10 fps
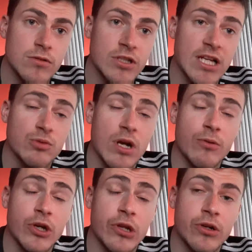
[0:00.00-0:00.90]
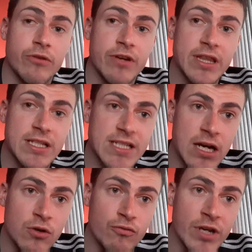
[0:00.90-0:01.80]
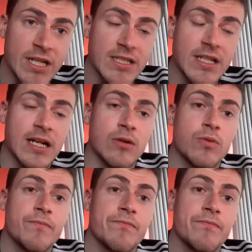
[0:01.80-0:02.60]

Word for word: So that's why we're no longer in the title race now.